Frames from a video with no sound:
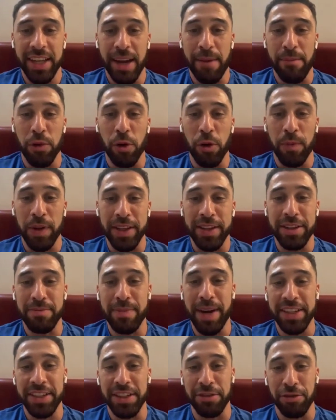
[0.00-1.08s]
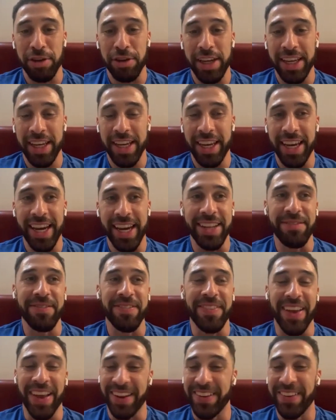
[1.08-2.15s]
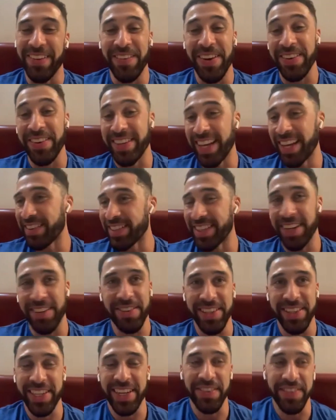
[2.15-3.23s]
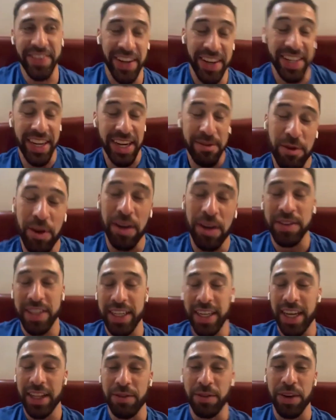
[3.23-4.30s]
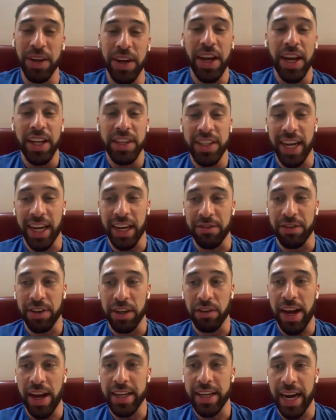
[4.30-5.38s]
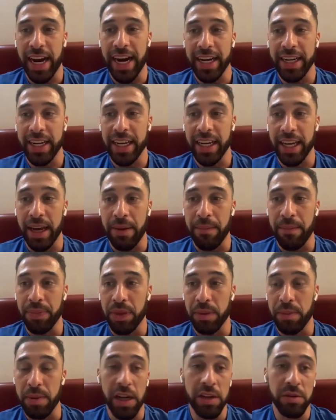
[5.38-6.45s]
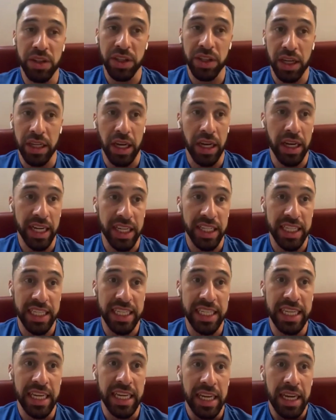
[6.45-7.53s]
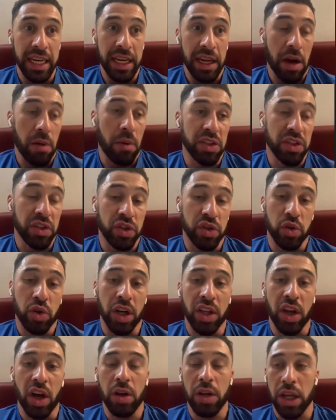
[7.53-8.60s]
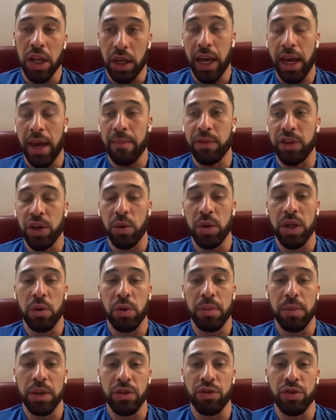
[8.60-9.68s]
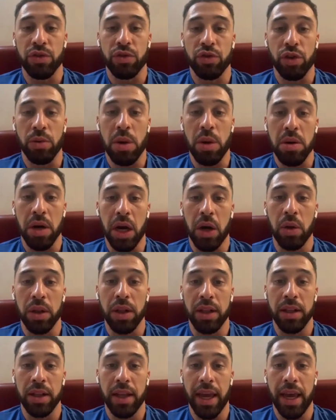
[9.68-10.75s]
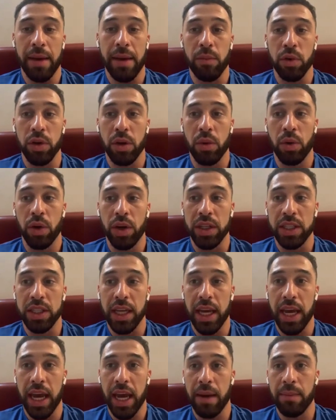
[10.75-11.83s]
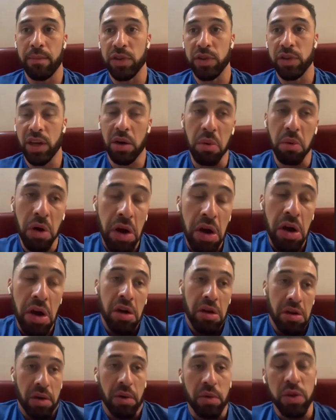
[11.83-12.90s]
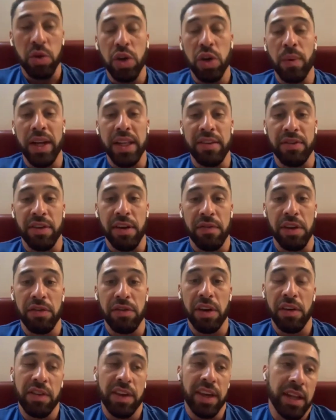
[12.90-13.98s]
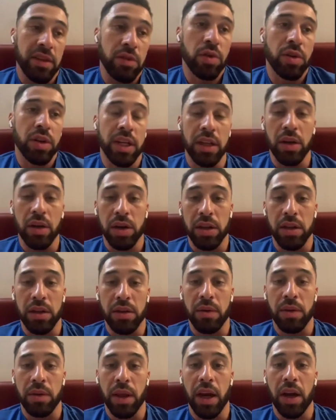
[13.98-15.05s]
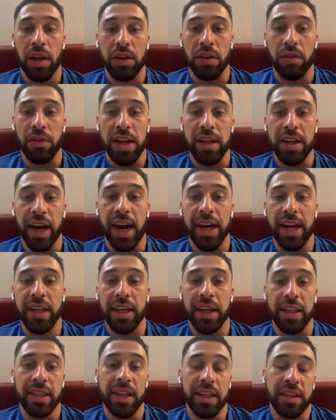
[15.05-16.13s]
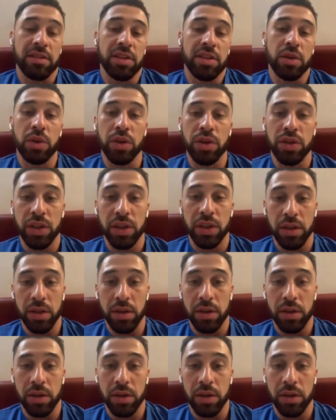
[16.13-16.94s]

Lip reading: stepped up and smashed the free kick in. And the weird thing is, what's going on here? But obviously, yeah, they were checking for the red card. Like, to be honest with you, I wasn't sure. I thought like Julia would have been through on goal otherwise. So could have went 50-50, and luckily look, they got the red card, like, and that suited us.